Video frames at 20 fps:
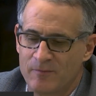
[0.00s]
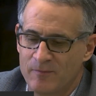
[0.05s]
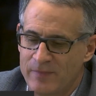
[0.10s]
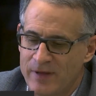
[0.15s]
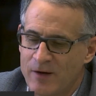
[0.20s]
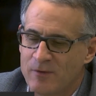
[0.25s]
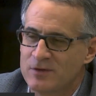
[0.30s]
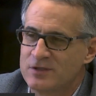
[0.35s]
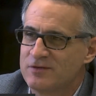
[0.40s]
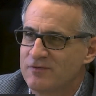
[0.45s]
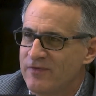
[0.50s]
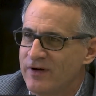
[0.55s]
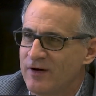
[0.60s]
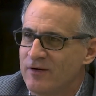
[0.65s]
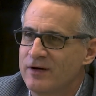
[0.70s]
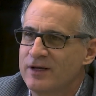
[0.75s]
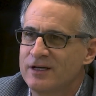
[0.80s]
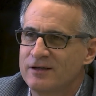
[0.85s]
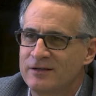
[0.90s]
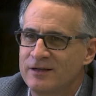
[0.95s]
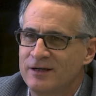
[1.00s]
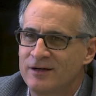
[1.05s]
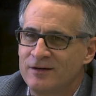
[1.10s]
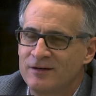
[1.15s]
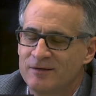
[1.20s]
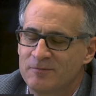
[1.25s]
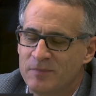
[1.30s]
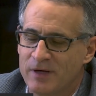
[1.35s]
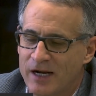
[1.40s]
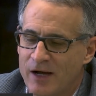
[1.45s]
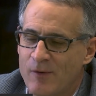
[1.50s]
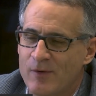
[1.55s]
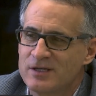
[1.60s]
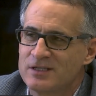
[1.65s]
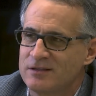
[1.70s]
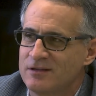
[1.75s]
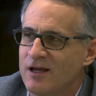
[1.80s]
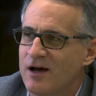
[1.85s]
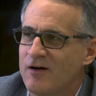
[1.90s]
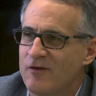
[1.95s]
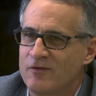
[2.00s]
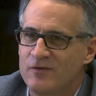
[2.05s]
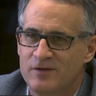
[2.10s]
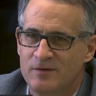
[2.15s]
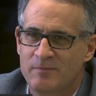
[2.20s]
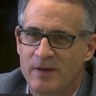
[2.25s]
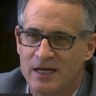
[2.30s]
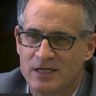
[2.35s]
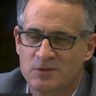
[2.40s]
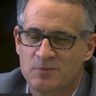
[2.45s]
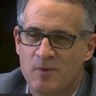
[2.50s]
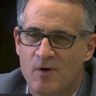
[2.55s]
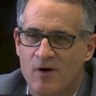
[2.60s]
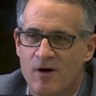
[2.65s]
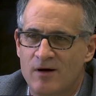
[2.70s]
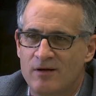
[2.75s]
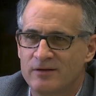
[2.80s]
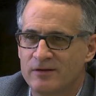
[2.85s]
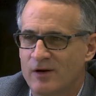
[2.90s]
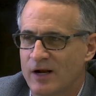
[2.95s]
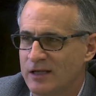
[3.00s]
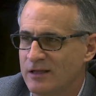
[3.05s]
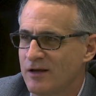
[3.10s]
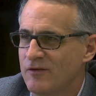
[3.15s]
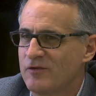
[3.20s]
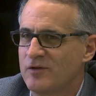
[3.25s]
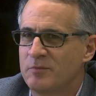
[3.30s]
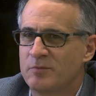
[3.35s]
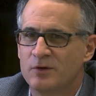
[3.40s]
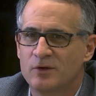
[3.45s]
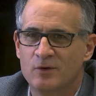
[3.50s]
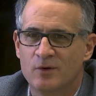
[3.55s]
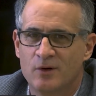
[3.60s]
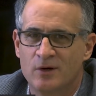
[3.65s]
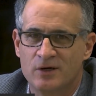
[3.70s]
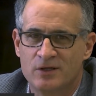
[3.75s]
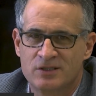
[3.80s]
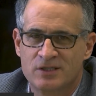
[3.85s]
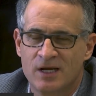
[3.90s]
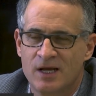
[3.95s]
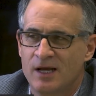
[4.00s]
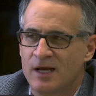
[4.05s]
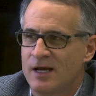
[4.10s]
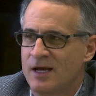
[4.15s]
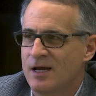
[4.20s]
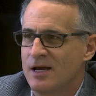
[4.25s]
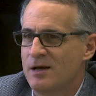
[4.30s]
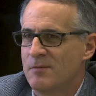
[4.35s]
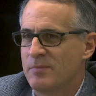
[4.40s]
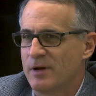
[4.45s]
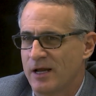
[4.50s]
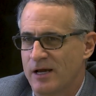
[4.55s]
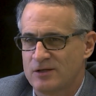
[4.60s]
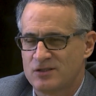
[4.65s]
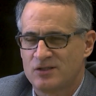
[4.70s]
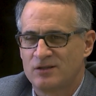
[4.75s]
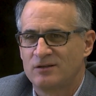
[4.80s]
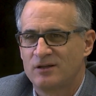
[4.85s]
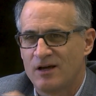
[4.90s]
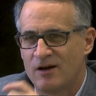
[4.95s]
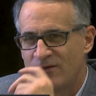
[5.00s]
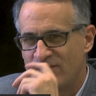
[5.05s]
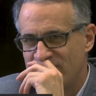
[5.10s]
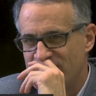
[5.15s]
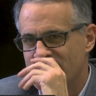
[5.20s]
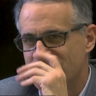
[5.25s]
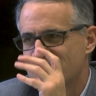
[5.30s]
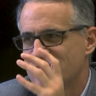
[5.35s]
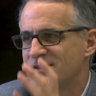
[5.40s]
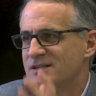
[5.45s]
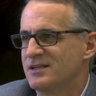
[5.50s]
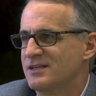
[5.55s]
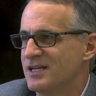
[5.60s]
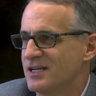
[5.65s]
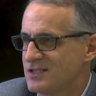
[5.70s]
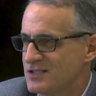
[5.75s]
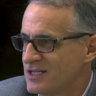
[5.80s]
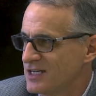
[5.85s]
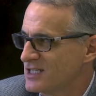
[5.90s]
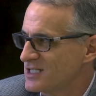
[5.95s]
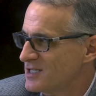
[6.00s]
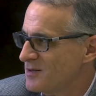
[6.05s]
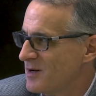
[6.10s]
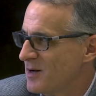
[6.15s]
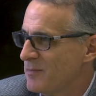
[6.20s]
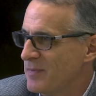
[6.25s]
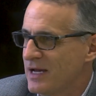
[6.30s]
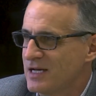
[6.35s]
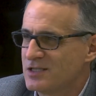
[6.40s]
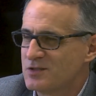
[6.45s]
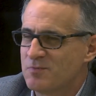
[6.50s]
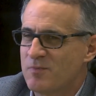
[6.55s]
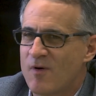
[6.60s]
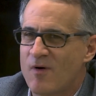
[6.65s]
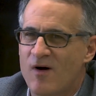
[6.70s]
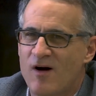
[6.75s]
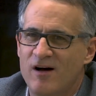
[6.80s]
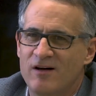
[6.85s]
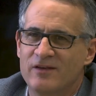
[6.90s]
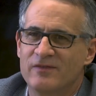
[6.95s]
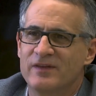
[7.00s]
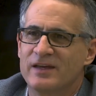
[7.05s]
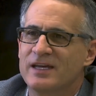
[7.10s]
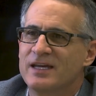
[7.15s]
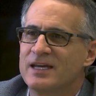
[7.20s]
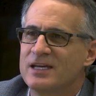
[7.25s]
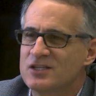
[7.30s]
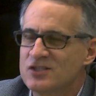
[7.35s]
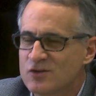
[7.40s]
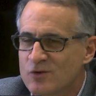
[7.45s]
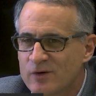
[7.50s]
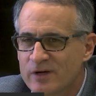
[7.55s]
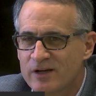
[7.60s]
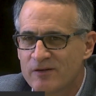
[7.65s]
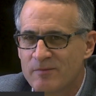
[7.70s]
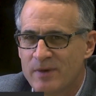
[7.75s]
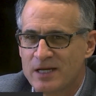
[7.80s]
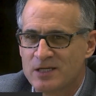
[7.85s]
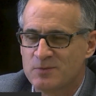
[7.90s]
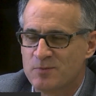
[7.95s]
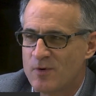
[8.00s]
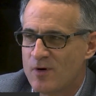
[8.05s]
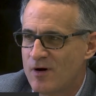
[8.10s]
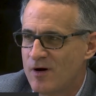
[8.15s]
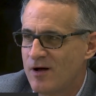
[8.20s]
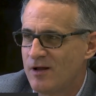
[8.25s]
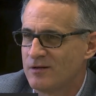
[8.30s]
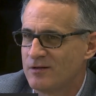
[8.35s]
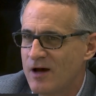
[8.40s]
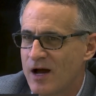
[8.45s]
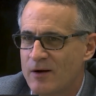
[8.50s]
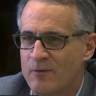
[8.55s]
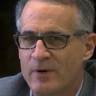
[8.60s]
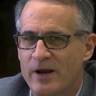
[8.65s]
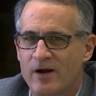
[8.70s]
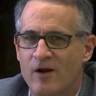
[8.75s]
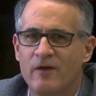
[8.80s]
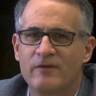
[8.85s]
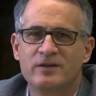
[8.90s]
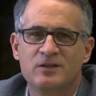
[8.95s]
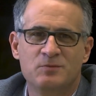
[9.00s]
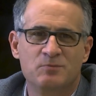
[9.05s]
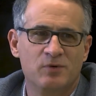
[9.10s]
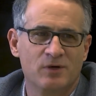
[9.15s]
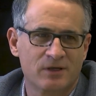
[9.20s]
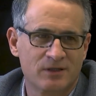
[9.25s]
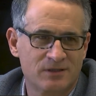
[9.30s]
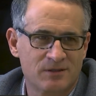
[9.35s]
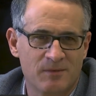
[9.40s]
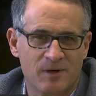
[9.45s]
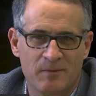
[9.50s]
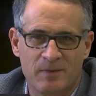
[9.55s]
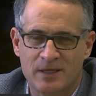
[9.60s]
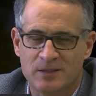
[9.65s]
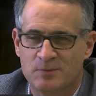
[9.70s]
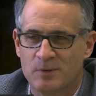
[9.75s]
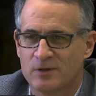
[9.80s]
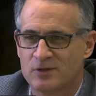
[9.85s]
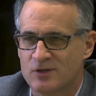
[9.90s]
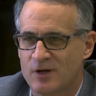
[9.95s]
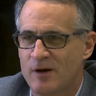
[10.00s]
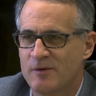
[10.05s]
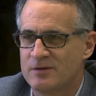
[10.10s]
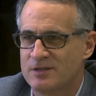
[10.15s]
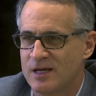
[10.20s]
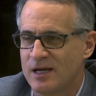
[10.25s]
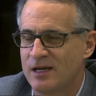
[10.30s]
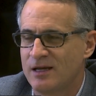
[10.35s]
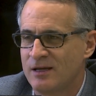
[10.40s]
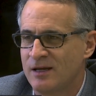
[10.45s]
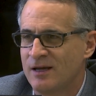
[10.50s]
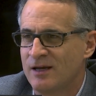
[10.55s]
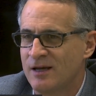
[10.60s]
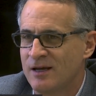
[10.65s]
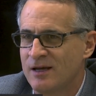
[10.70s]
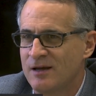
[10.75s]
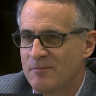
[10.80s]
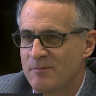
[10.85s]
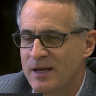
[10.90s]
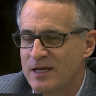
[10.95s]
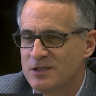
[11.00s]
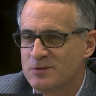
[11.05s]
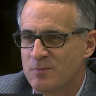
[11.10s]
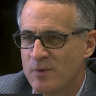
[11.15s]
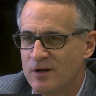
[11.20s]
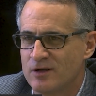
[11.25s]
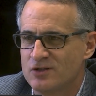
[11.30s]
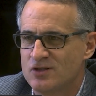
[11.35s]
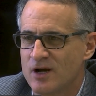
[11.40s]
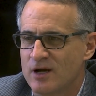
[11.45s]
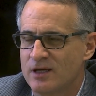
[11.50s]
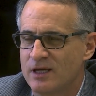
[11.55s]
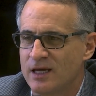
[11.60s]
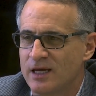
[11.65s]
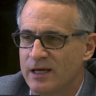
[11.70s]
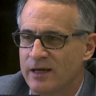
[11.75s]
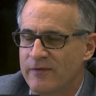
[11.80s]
That was very clear. But I always loved baseball. I loved the Brewers, but I also loved the statistics about baseball and the history of baseball. I read all these books about baseball, so I was a baseball junkie.